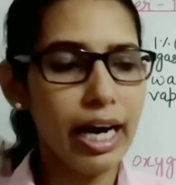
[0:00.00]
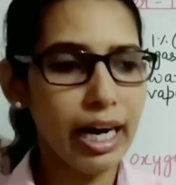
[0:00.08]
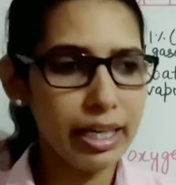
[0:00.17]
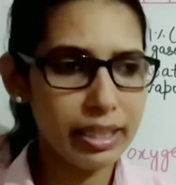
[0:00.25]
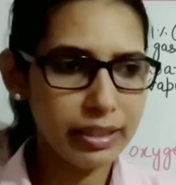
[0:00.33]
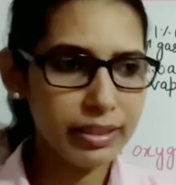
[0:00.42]

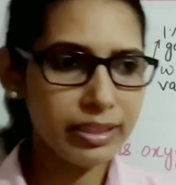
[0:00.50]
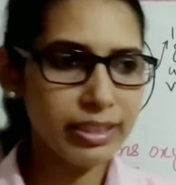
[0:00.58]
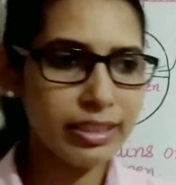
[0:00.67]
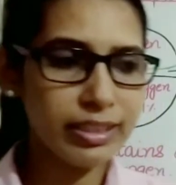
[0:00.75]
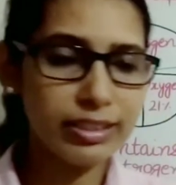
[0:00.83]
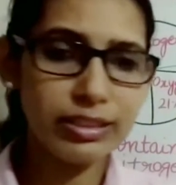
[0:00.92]
And
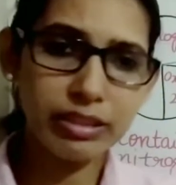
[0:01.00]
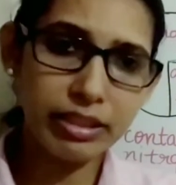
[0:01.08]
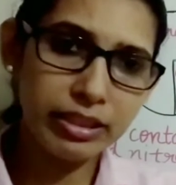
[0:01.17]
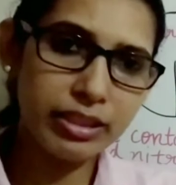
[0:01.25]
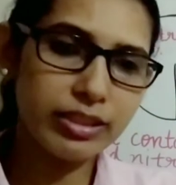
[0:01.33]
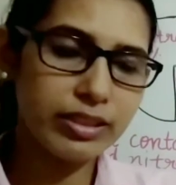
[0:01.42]
other than this,
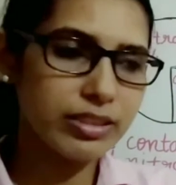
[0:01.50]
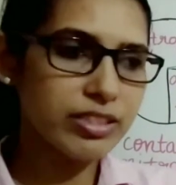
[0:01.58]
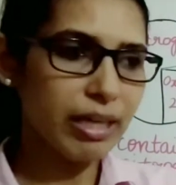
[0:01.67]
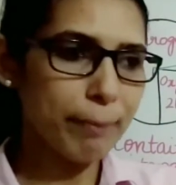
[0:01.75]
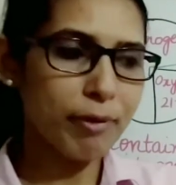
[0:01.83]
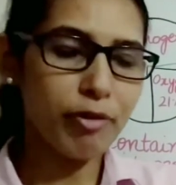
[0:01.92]
in
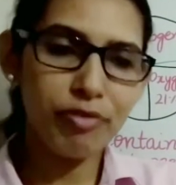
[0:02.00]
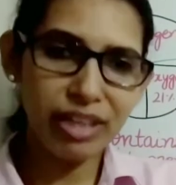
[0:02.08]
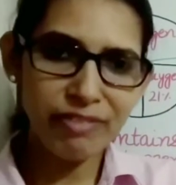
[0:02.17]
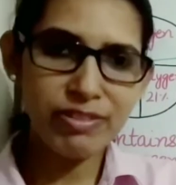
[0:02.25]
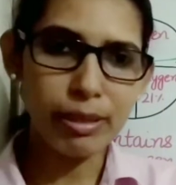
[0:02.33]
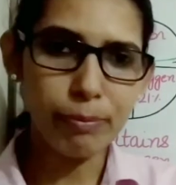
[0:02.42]
the chapter
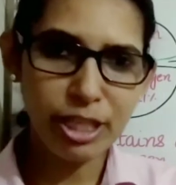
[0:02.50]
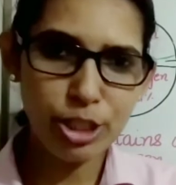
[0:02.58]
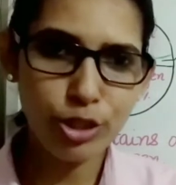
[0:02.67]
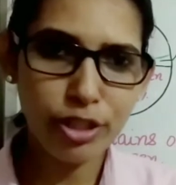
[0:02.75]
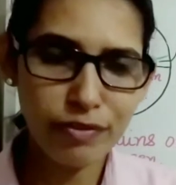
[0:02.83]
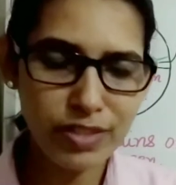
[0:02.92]
5,
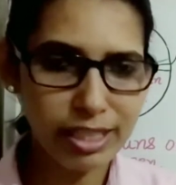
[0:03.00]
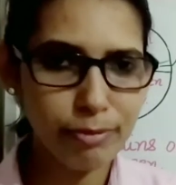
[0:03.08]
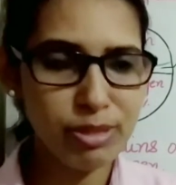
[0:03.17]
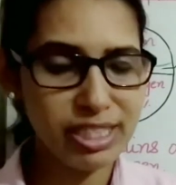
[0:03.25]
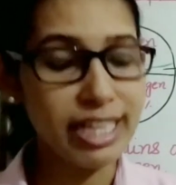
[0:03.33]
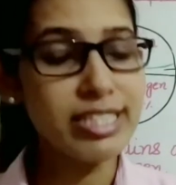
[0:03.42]
separation of
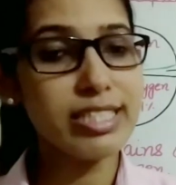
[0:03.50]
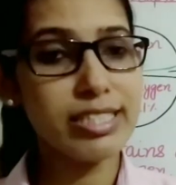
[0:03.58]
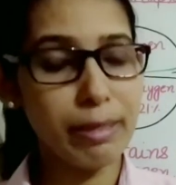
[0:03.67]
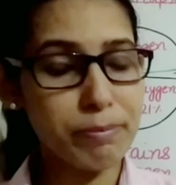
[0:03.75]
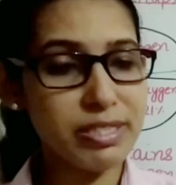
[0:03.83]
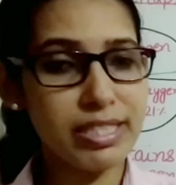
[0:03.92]

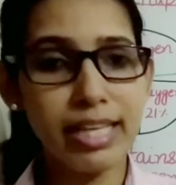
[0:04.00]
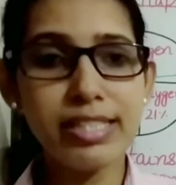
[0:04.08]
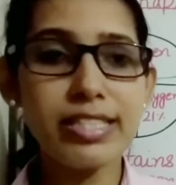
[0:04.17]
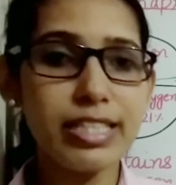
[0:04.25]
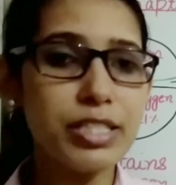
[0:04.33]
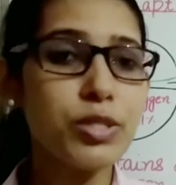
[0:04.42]

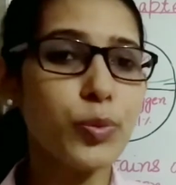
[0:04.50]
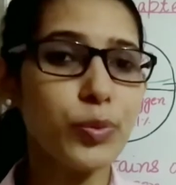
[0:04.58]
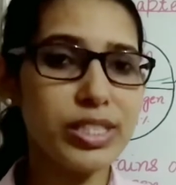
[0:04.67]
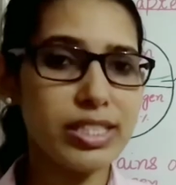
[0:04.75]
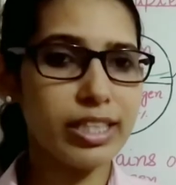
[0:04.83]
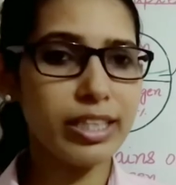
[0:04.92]
substances,
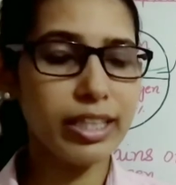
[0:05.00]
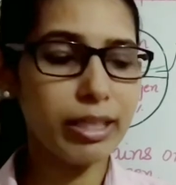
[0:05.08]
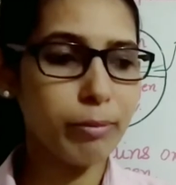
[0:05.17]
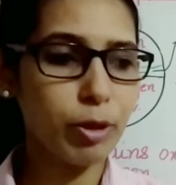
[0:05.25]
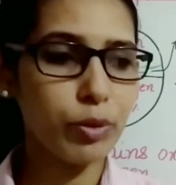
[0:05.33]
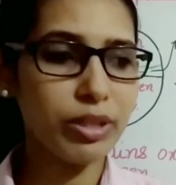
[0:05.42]
we
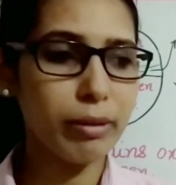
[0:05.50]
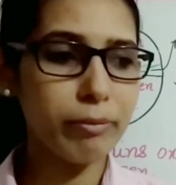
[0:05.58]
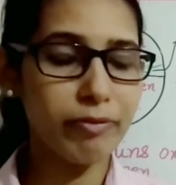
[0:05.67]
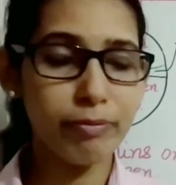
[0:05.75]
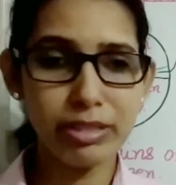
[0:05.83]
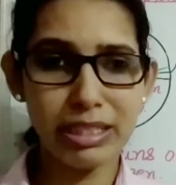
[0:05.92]
studied about
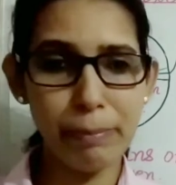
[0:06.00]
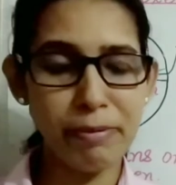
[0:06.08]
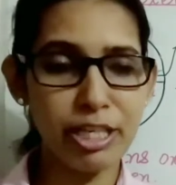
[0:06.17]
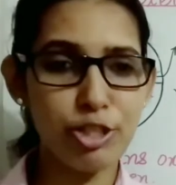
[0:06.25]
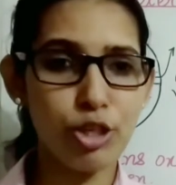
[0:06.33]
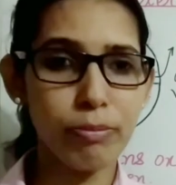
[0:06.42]
the
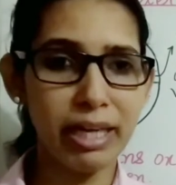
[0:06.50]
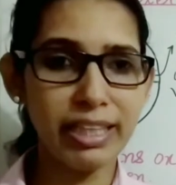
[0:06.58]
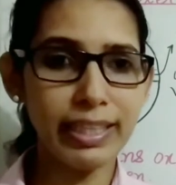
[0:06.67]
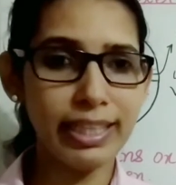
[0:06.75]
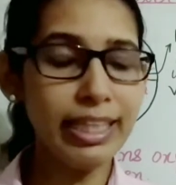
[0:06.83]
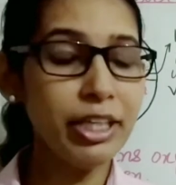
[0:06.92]
separation
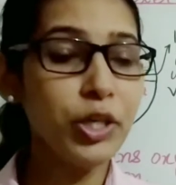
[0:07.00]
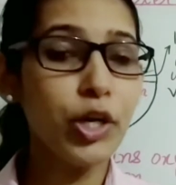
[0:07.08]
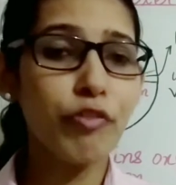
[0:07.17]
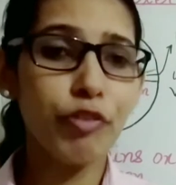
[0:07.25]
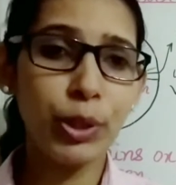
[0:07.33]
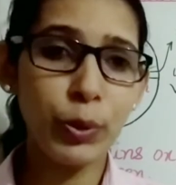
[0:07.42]
method,
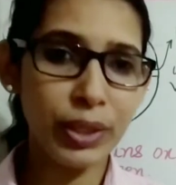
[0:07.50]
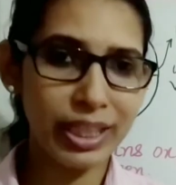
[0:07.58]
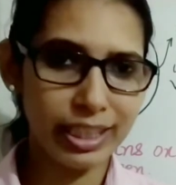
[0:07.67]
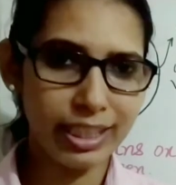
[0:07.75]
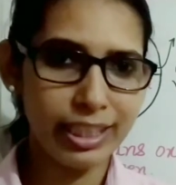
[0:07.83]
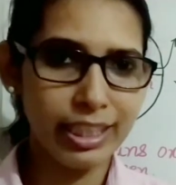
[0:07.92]

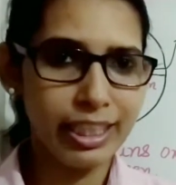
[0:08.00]
winnowing.